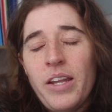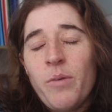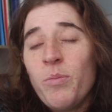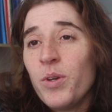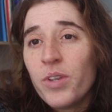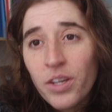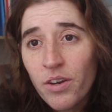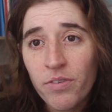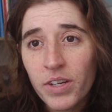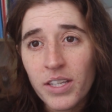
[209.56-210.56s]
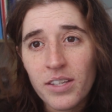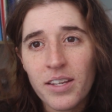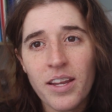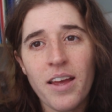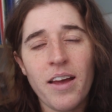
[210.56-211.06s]
beauty of it,
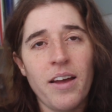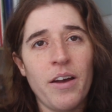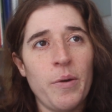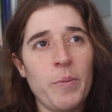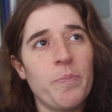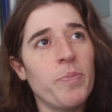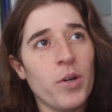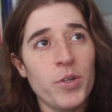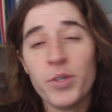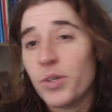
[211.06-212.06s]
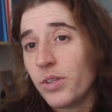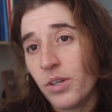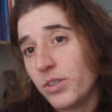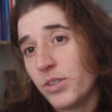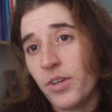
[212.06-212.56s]
or you could
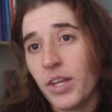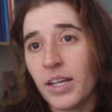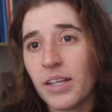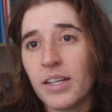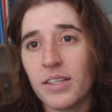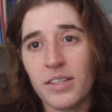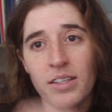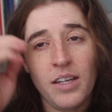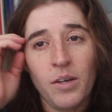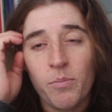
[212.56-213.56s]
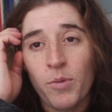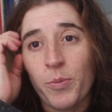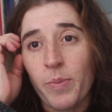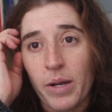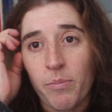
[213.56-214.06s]
also think that
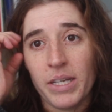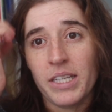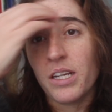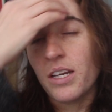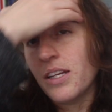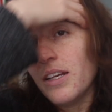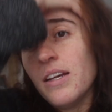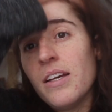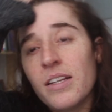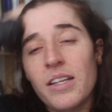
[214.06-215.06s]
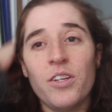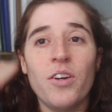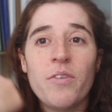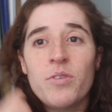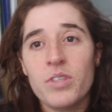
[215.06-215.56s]
more pragmatic, that
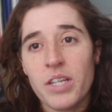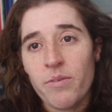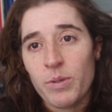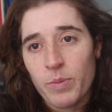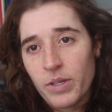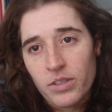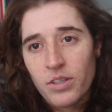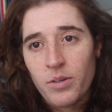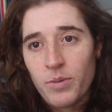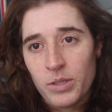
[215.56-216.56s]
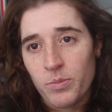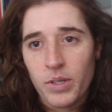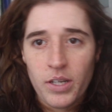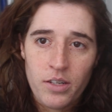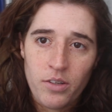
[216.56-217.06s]
you have to save it because otherwise
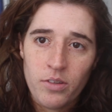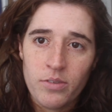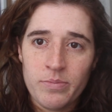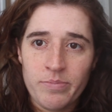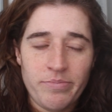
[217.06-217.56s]
we are all